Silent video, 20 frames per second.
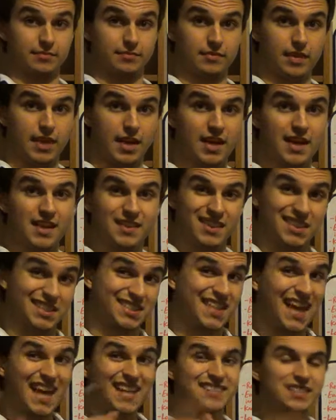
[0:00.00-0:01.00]
Yeah? The
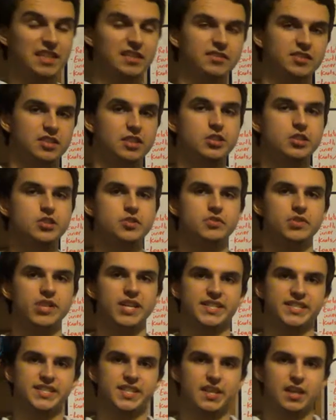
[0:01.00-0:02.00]
tesla is the
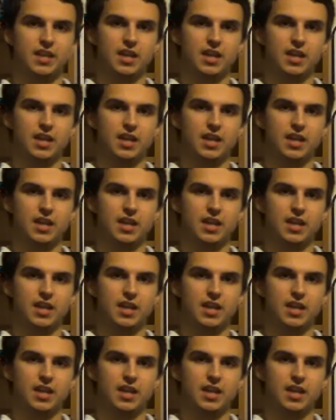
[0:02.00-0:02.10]
unit